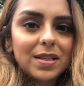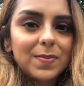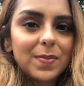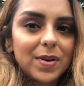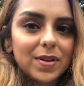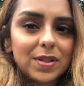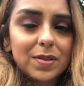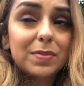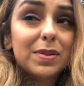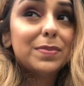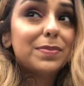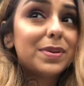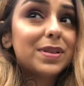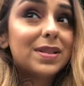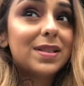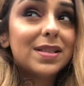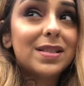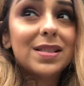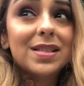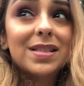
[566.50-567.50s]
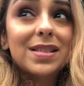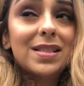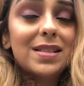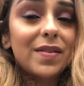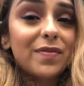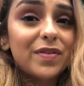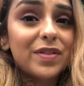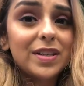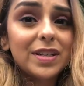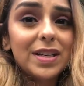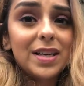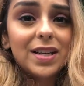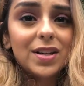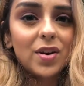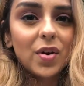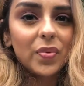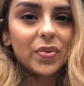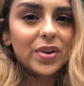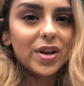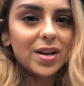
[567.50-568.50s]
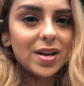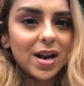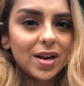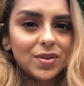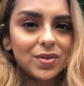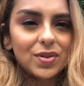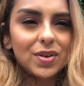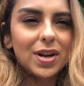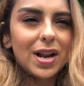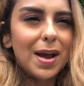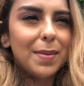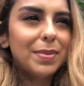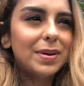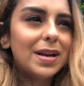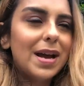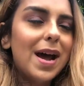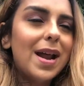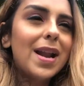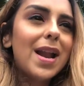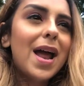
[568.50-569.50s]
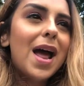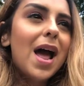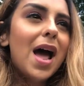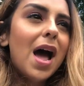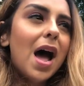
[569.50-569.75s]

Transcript: as possible, but this is definitely not their natural habitat.